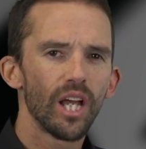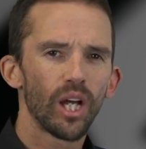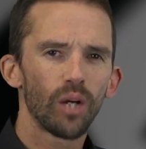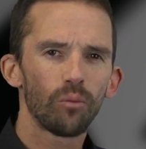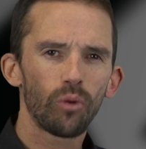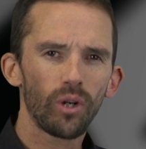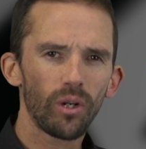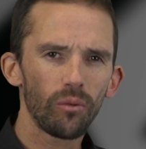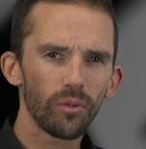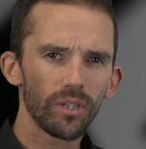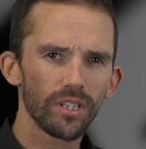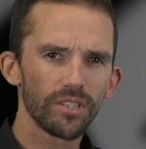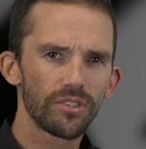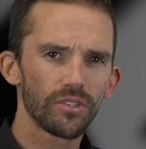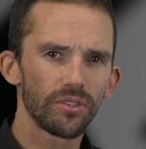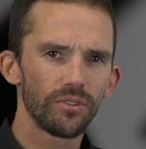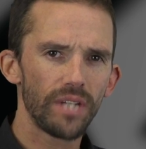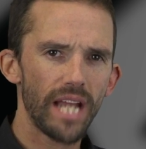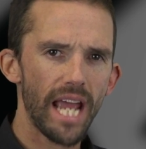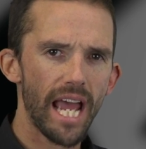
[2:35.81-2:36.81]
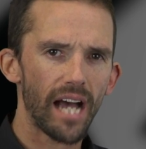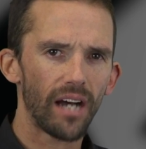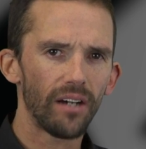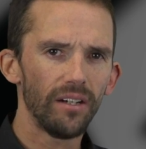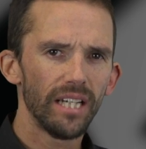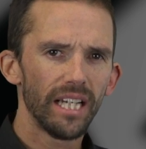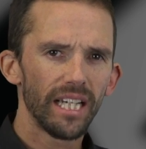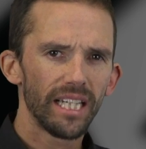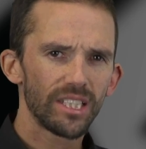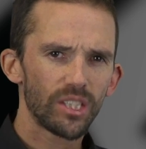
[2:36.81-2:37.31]
And what I want to do
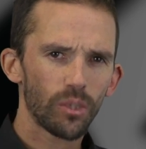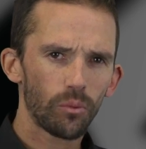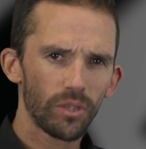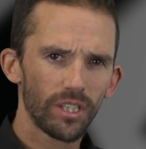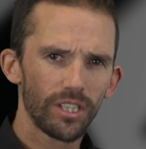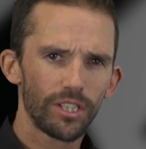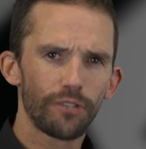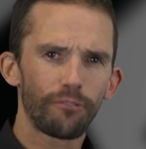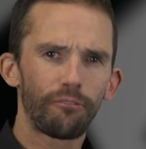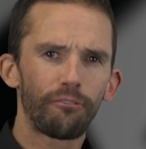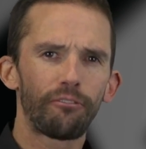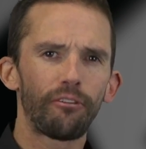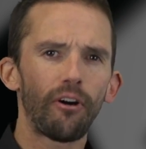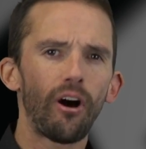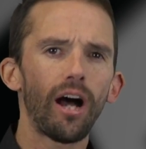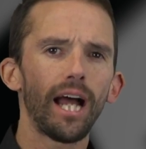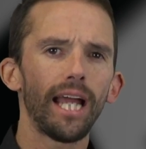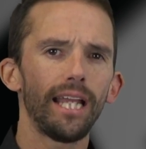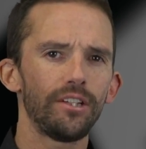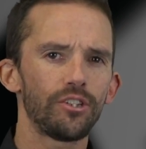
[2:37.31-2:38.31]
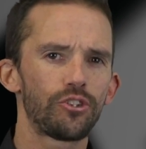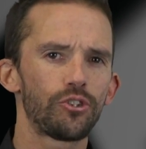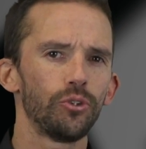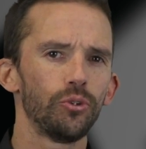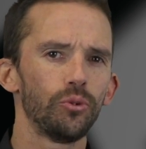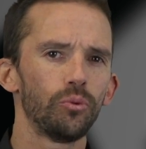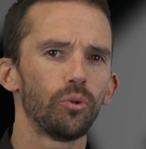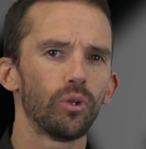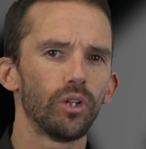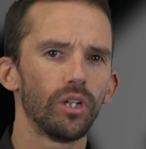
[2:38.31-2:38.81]
now is I want to define
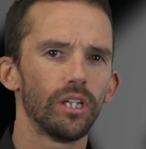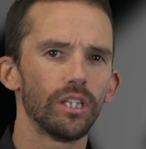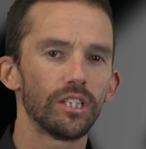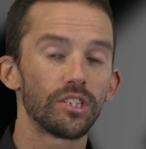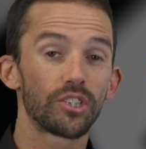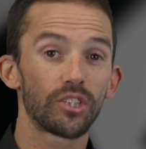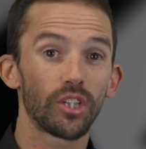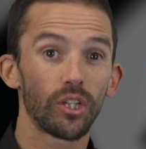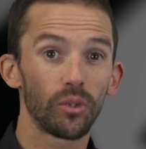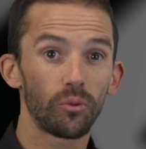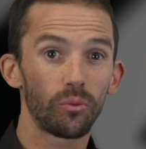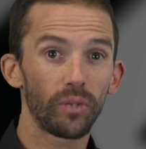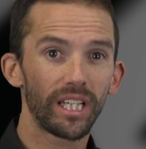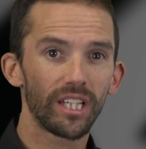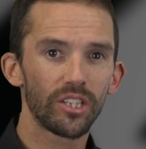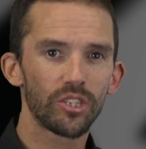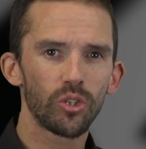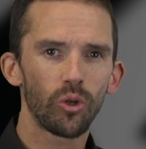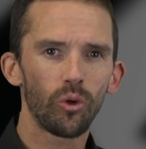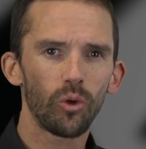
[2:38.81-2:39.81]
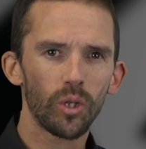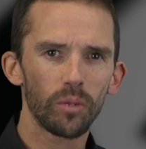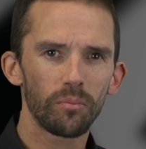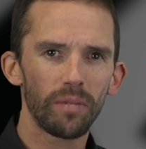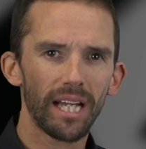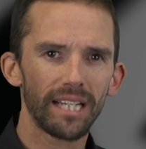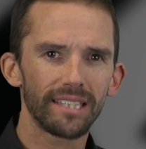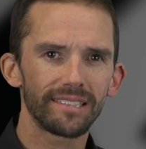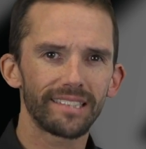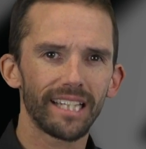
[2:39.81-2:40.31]
two words so that we can talk
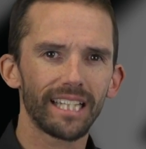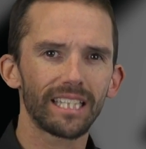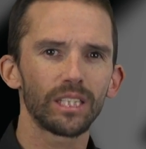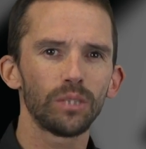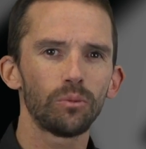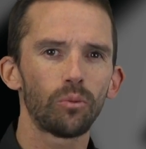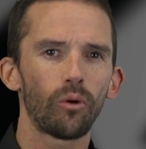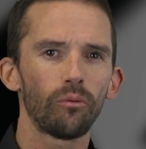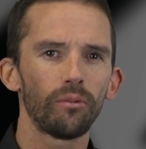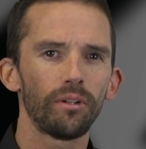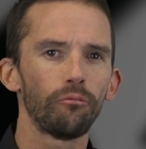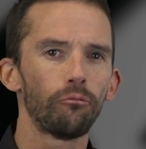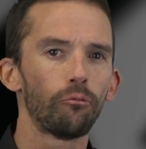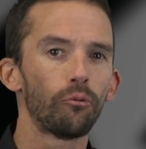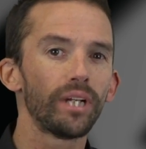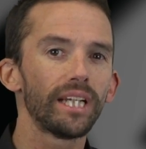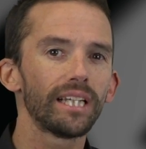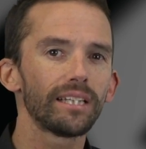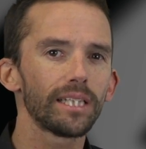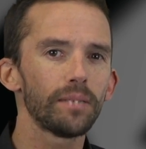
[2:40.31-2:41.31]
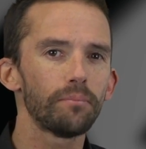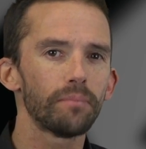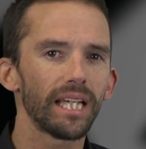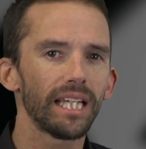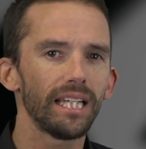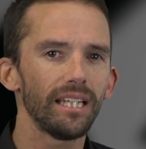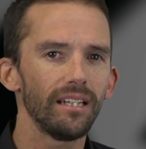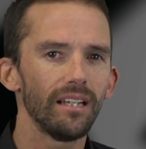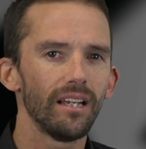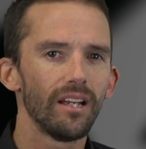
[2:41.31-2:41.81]
about exactly what we really
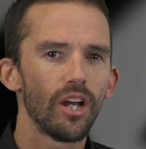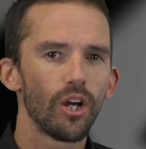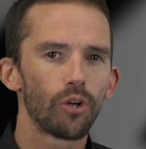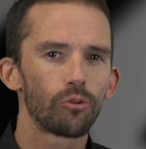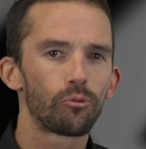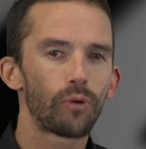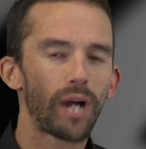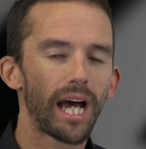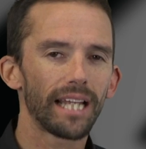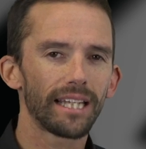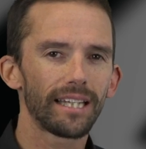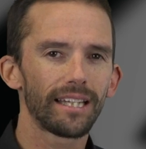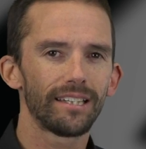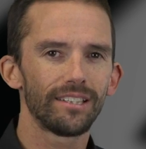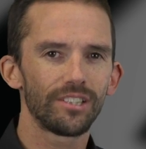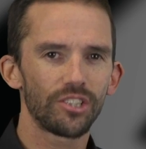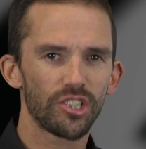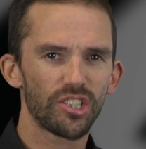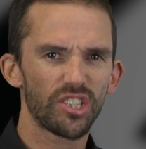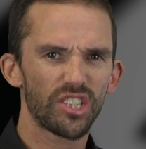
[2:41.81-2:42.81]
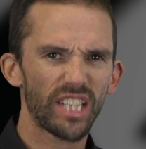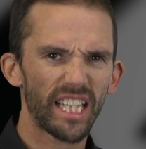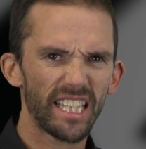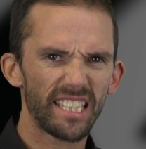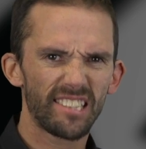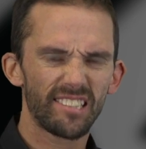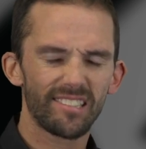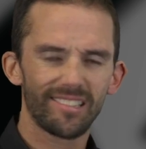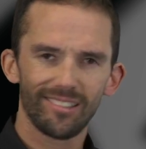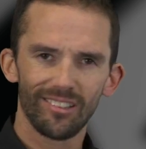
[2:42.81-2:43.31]
mean rather than just say
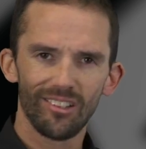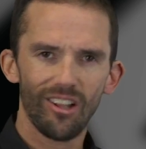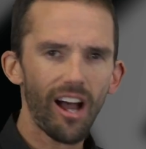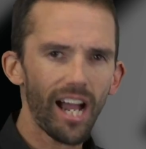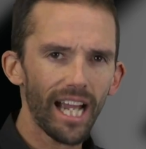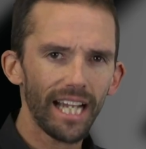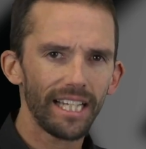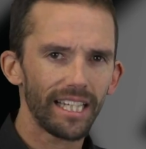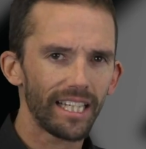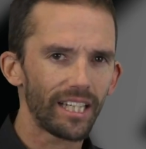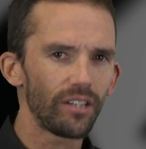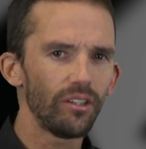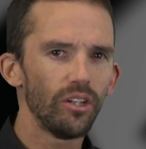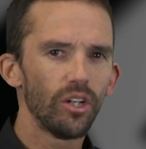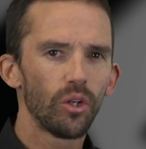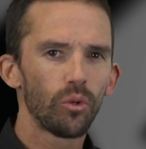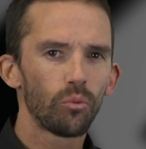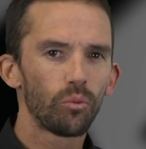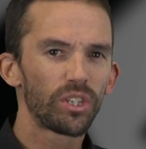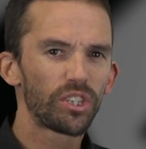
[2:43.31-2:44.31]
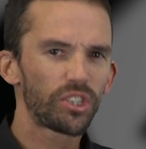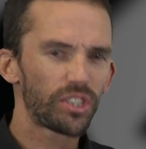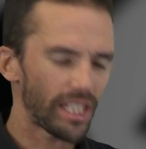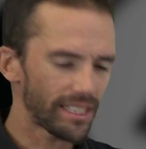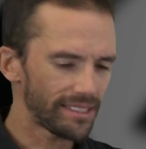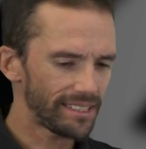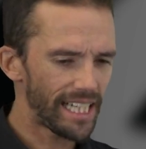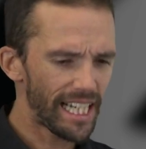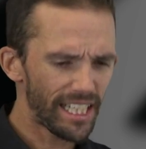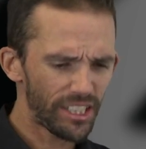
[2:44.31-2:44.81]
sliding, which
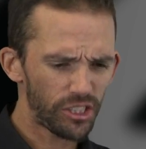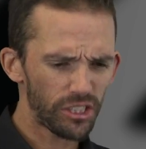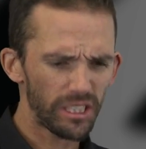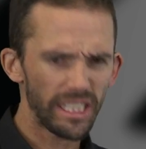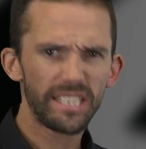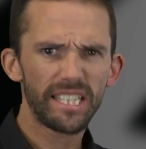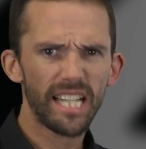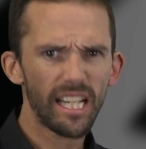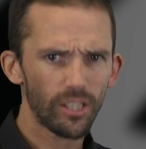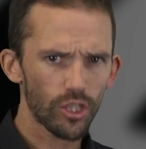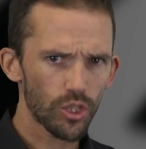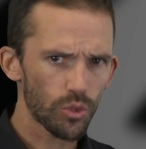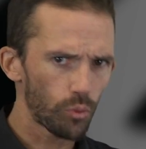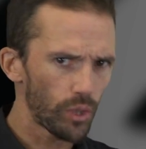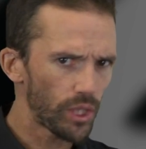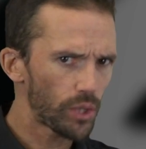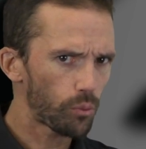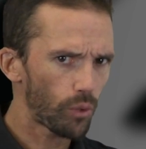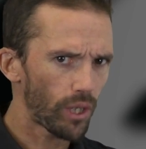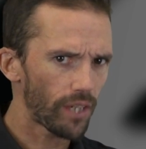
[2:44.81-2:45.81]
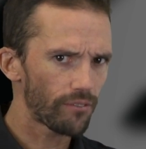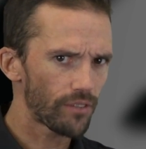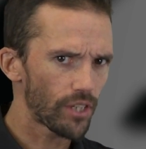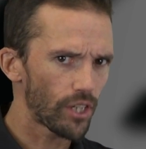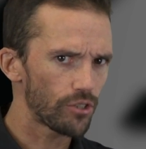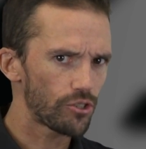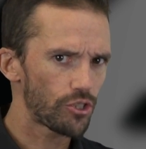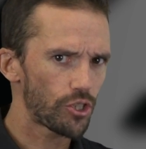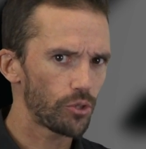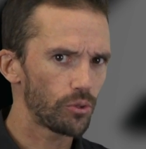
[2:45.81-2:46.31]
doesn't actually tell us which one of
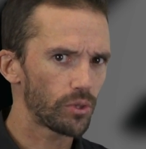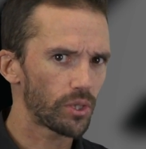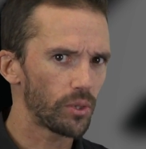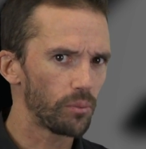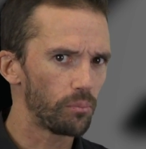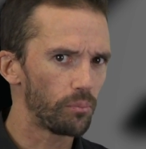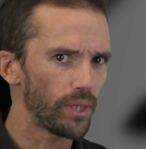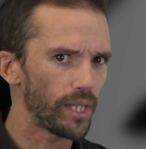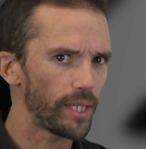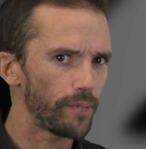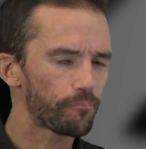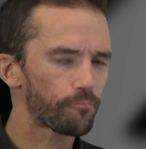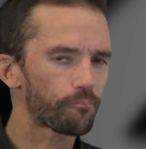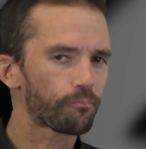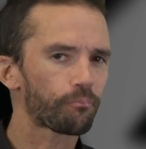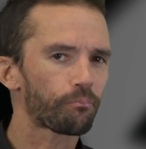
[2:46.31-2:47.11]
those two it could be.